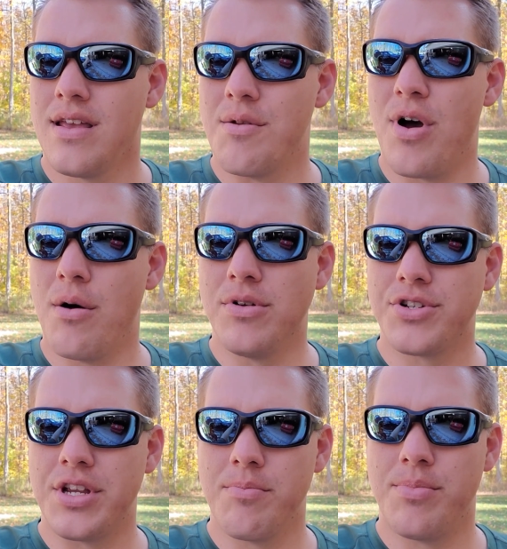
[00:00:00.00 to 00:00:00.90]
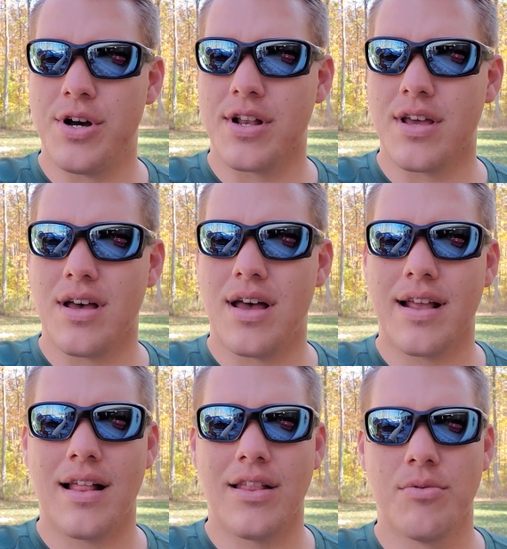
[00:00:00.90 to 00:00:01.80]
and publishing, but uh, I
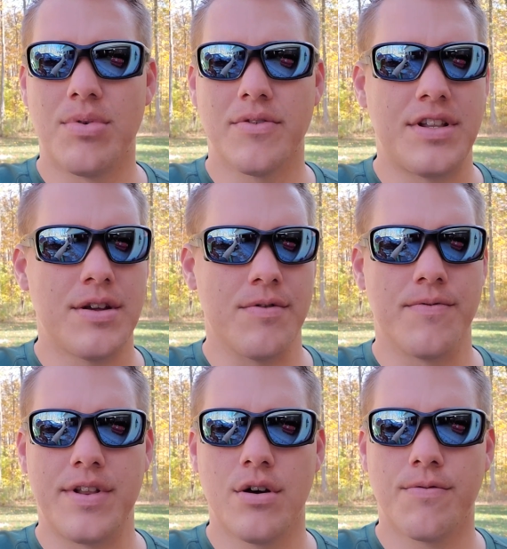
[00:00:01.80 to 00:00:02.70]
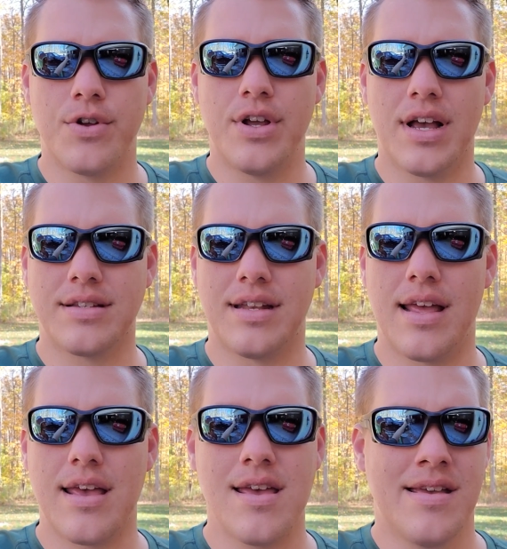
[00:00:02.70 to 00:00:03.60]
got a little bit of a different video for you guys
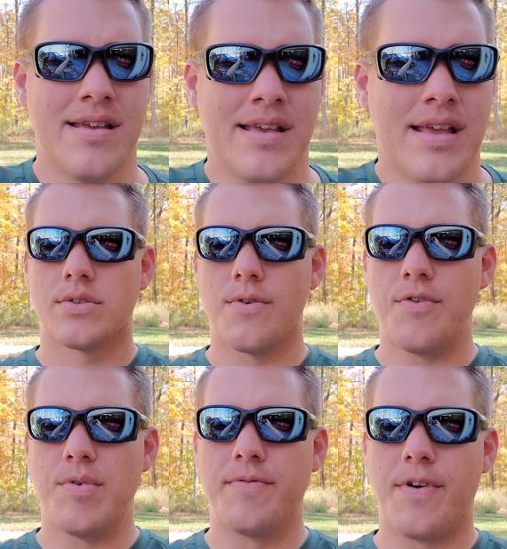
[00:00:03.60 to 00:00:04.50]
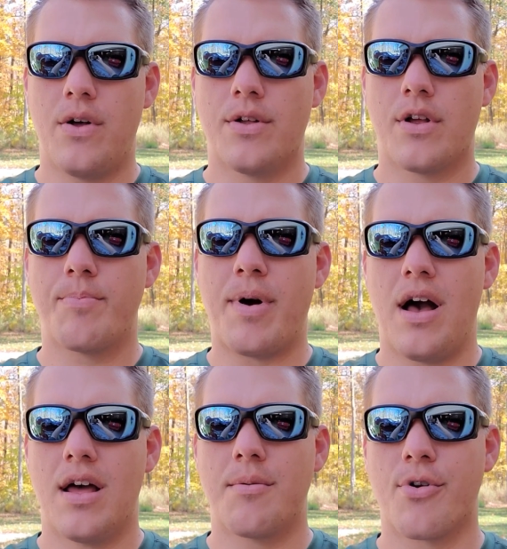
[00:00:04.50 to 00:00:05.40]
today. So if you've been following our
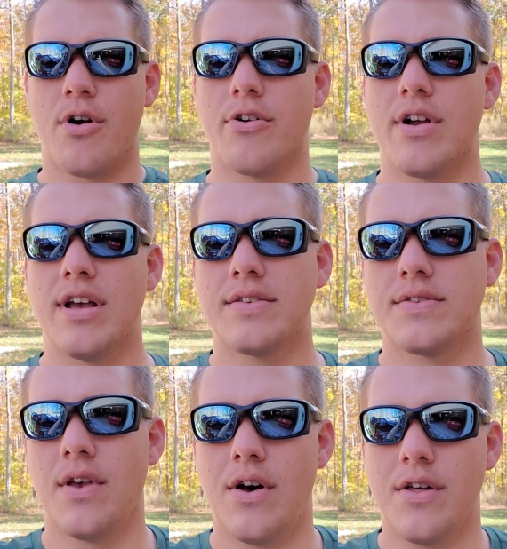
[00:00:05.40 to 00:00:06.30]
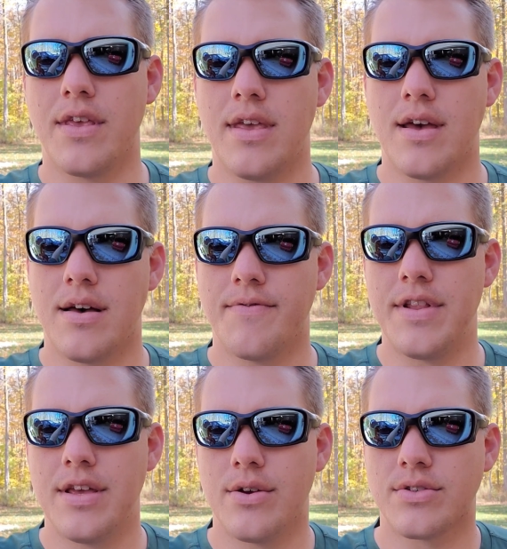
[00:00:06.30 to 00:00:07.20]
pond progress on the uh,
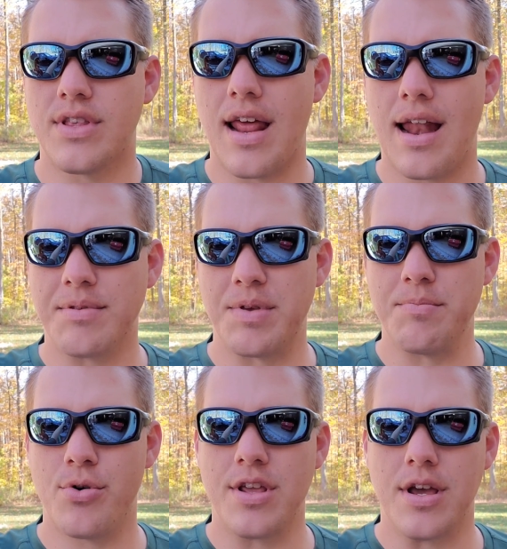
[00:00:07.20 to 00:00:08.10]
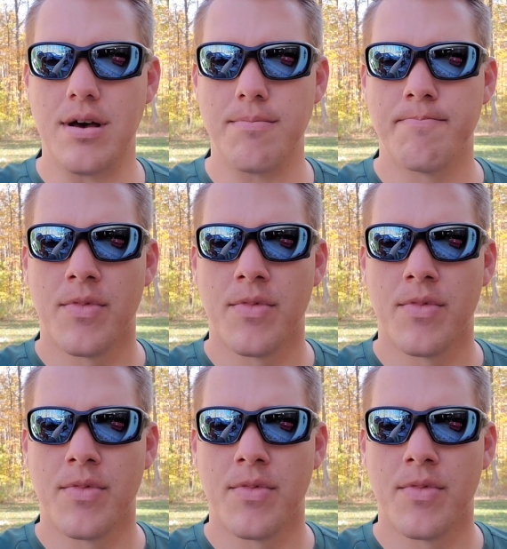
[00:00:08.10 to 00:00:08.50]
videos that Adam's been putting up,